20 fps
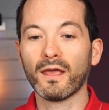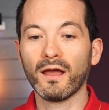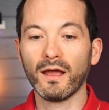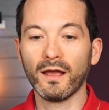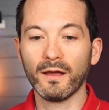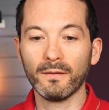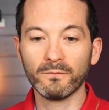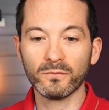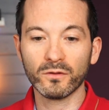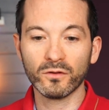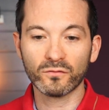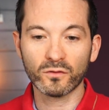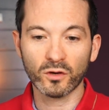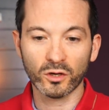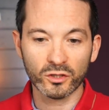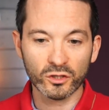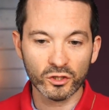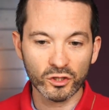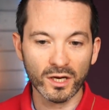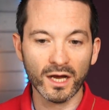um, you've
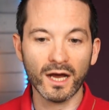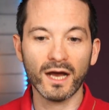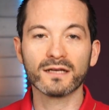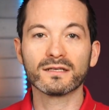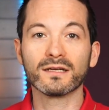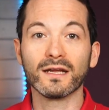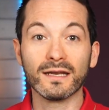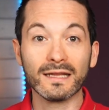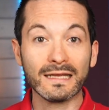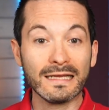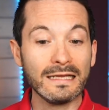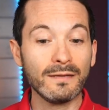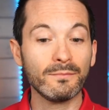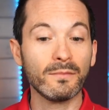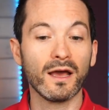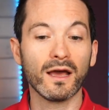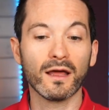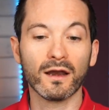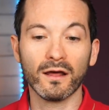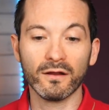got chat and
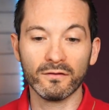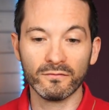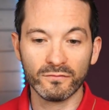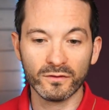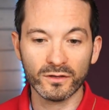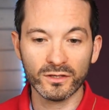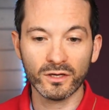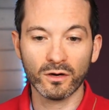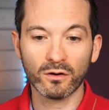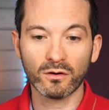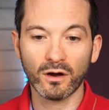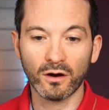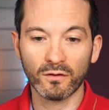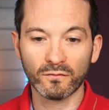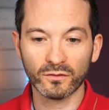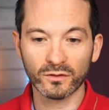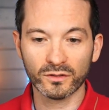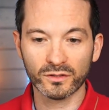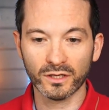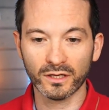email and video
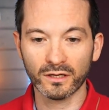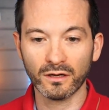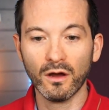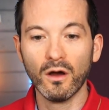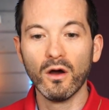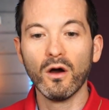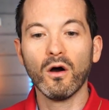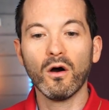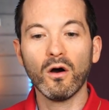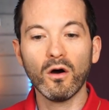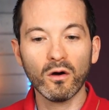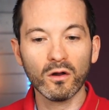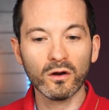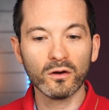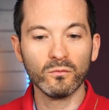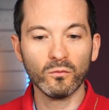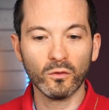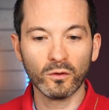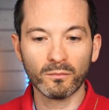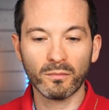conferencing all
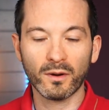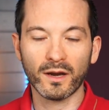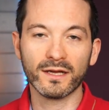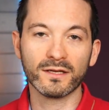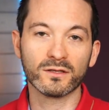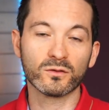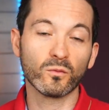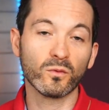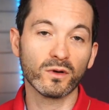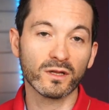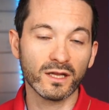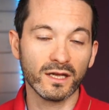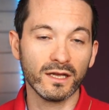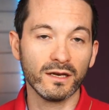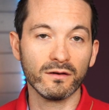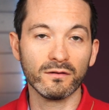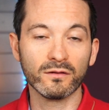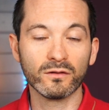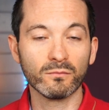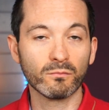in one place
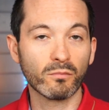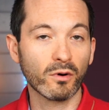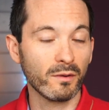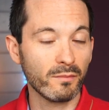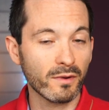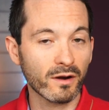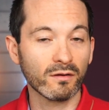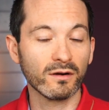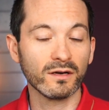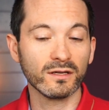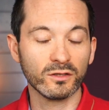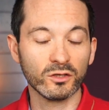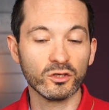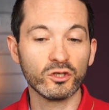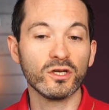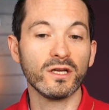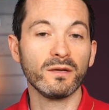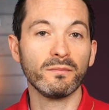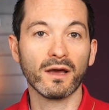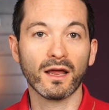within primarily the
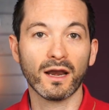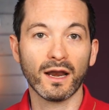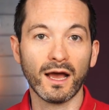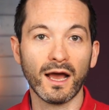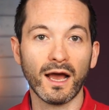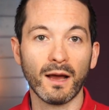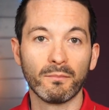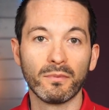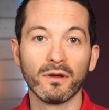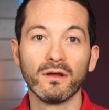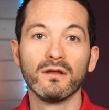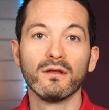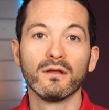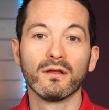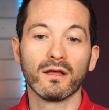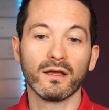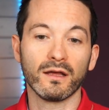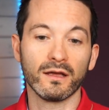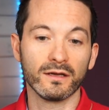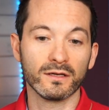Gmail app
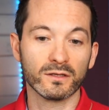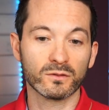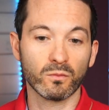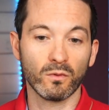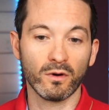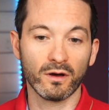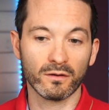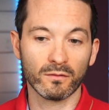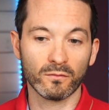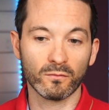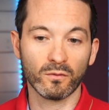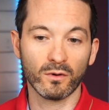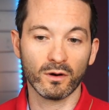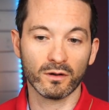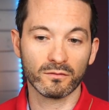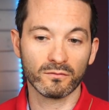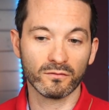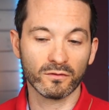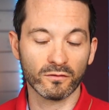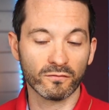uh, is what,
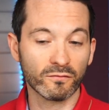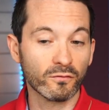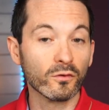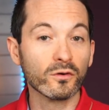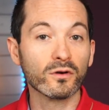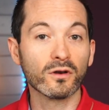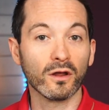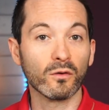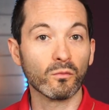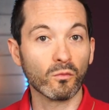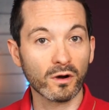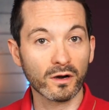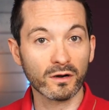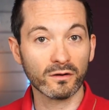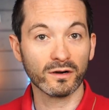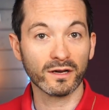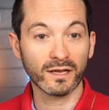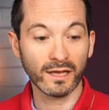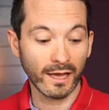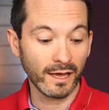what the frontline
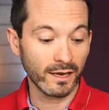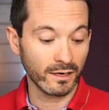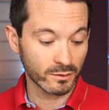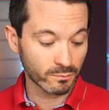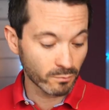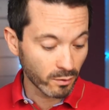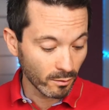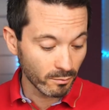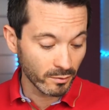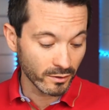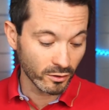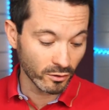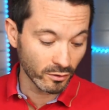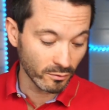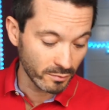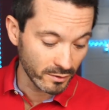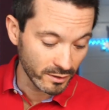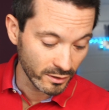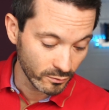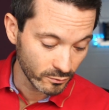worker, again, is probably going
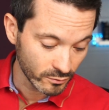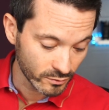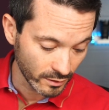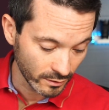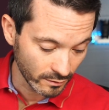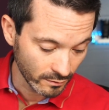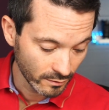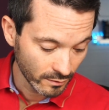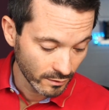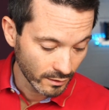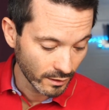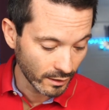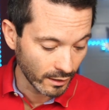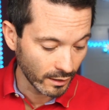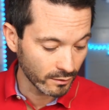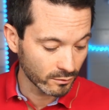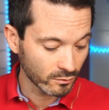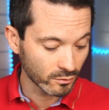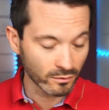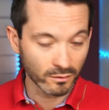to be using
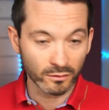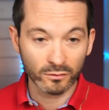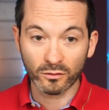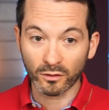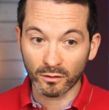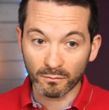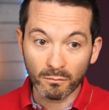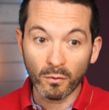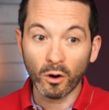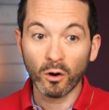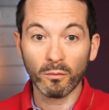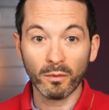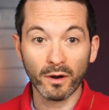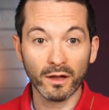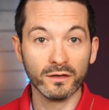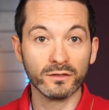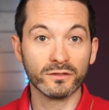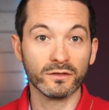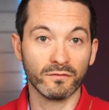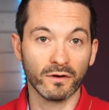uh, their, their
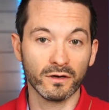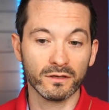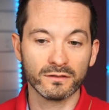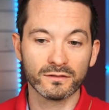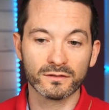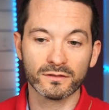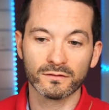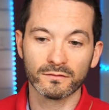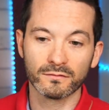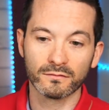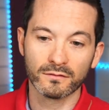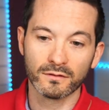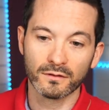mobile device.